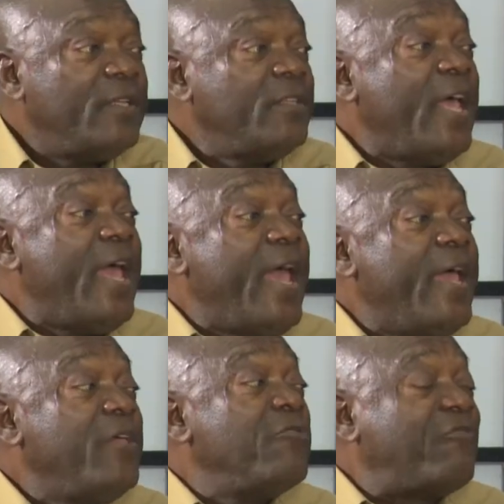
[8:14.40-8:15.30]
They,
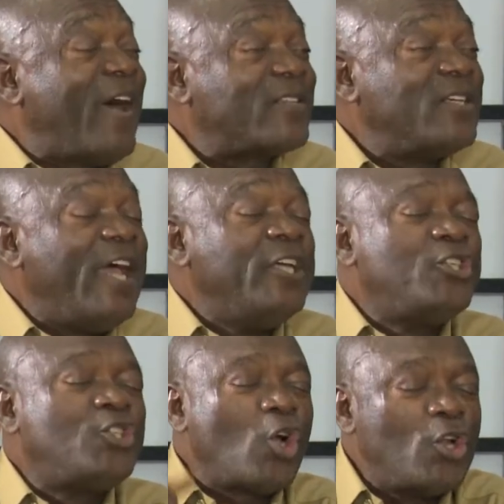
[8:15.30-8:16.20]
in fact,
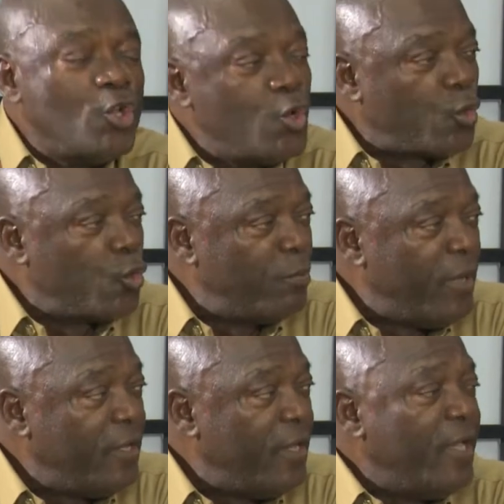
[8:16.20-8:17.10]
ensure the
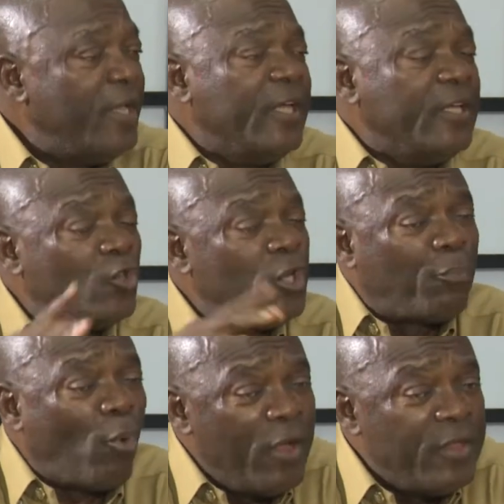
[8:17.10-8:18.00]
recruitment to the
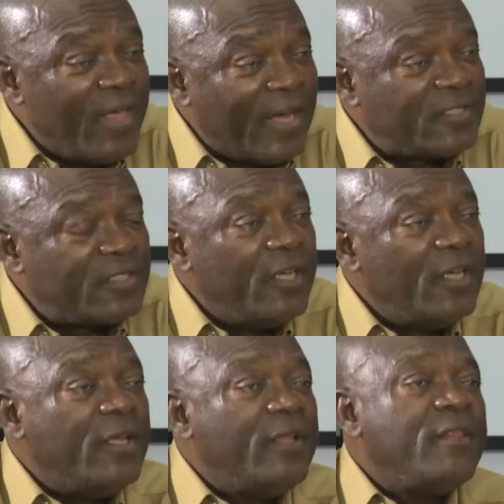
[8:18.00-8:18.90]
point that
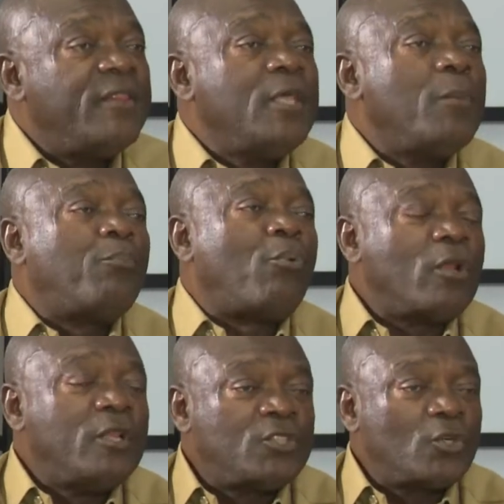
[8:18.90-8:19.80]
the
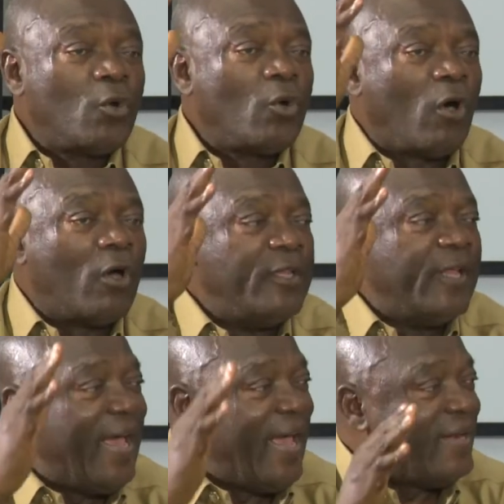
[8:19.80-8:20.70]
political
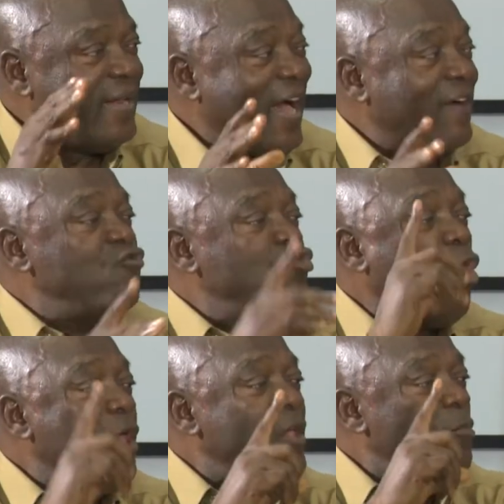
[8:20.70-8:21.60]
head have
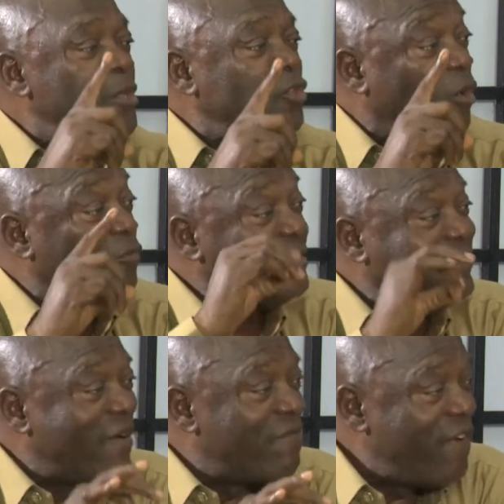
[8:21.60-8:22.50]
no means of
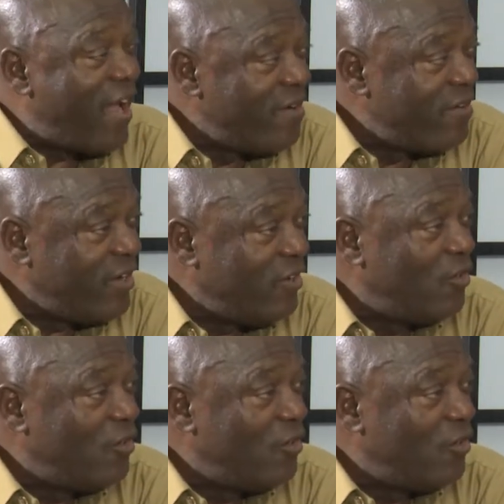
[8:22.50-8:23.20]
interfering.